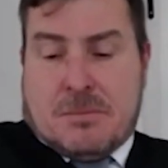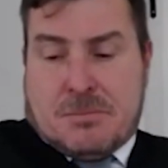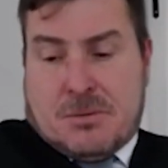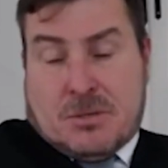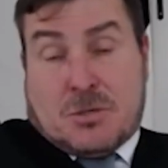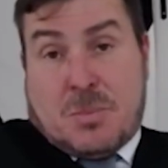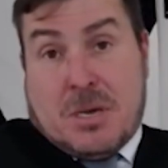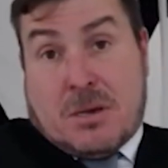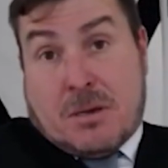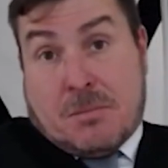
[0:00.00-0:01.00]
not to
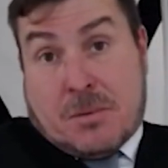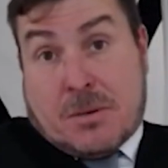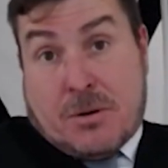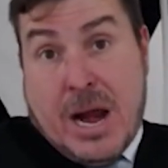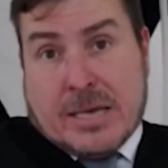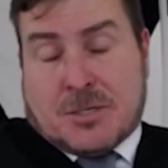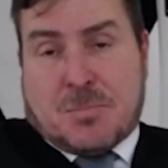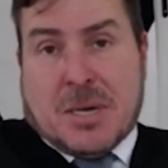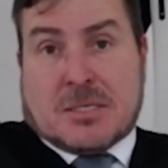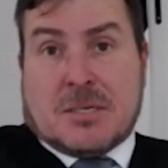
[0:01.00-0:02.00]
be crass,
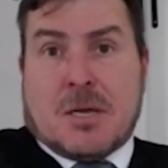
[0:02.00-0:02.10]
but